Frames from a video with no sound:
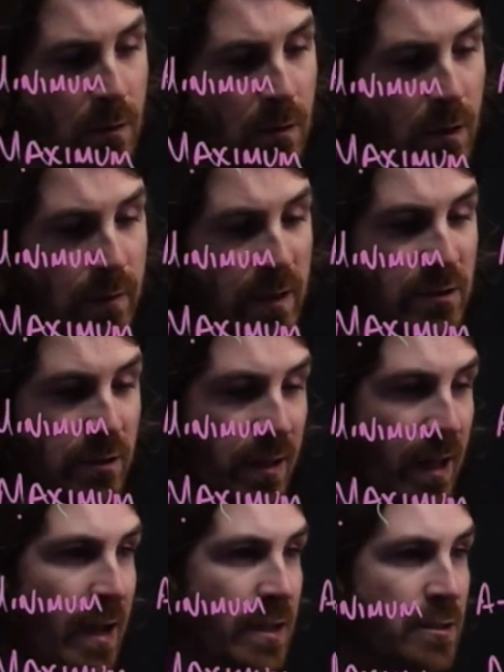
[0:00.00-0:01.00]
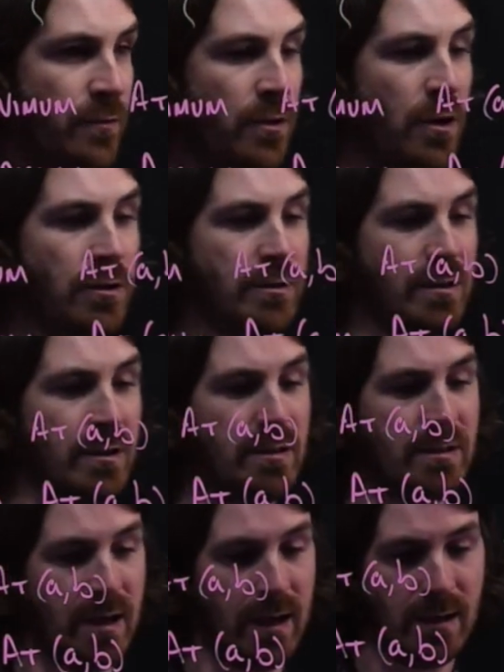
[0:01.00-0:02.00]
And these are lines of constant
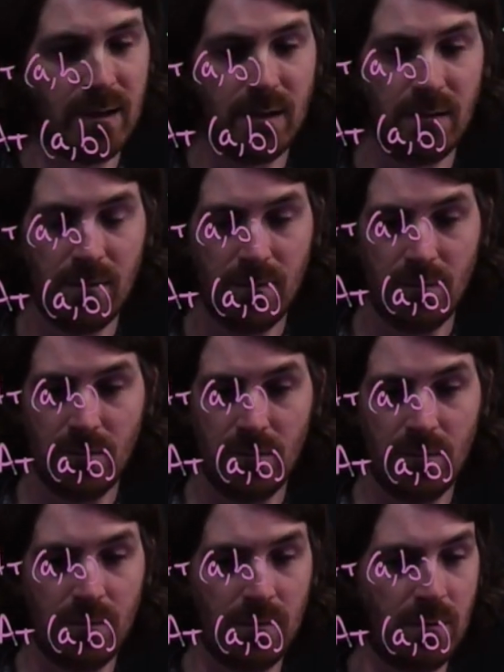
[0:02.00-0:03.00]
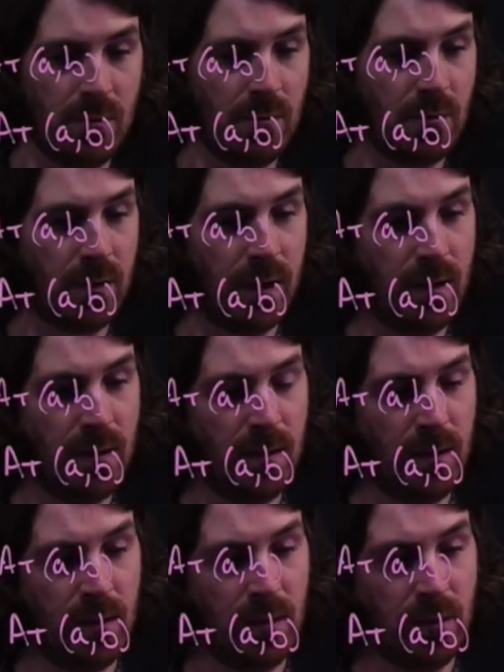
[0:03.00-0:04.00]
z. Okay,
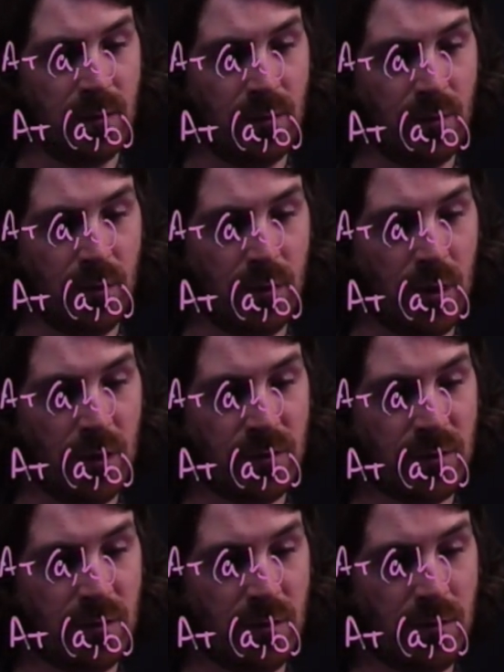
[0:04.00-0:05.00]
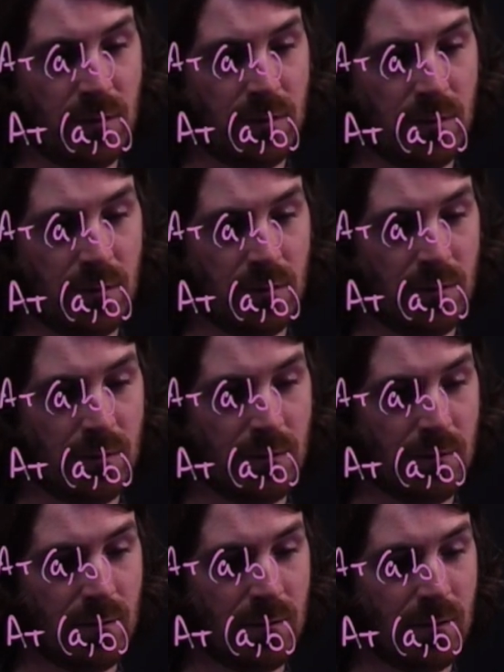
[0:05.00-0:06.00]
so constant
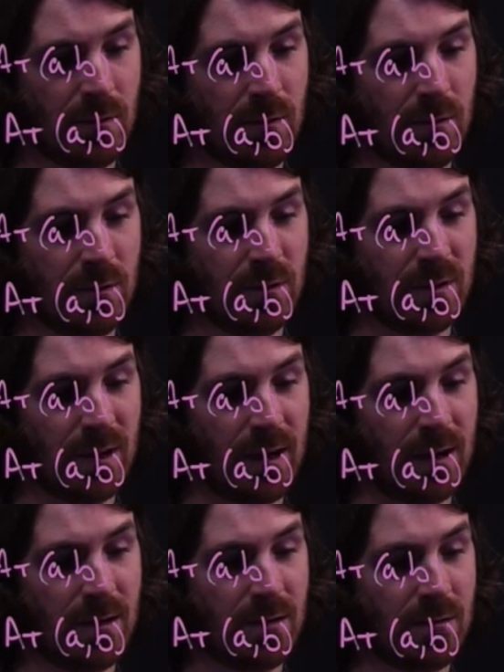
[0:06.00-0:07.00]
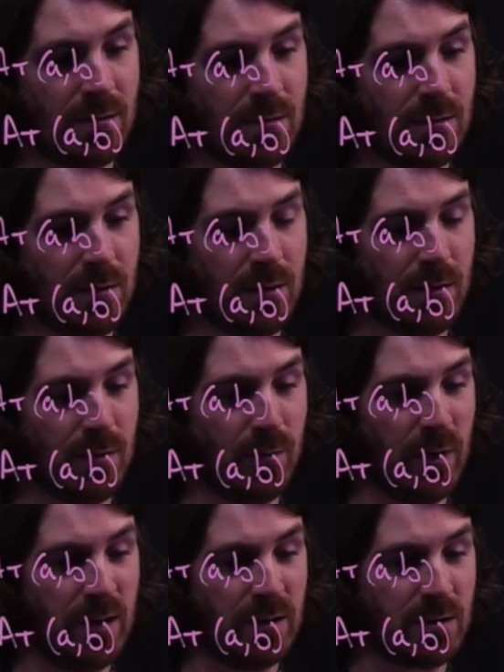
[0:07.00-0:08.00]
z
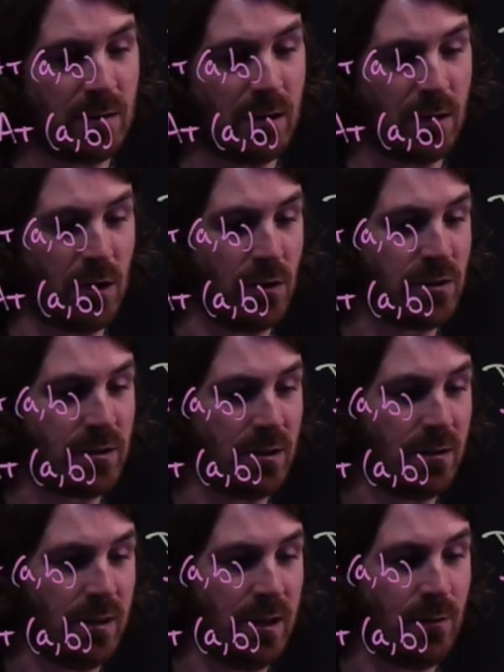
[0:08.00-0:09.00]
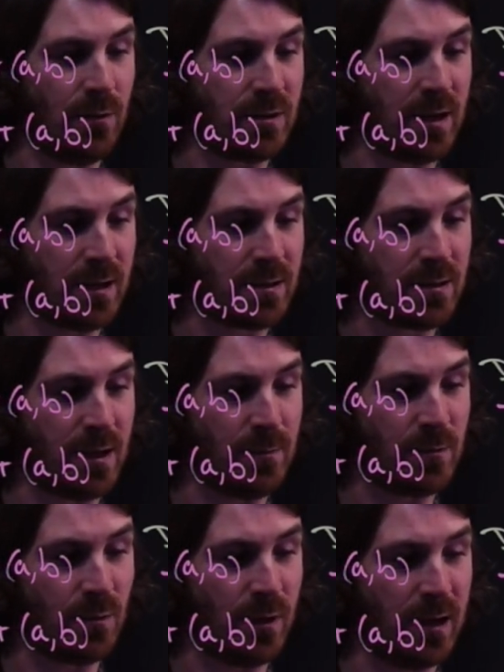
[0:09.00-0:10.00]
means a constant equals x
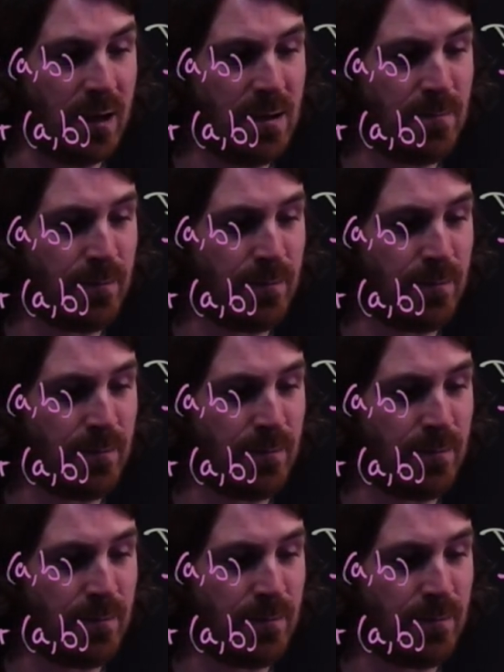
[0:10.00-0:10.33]
times y.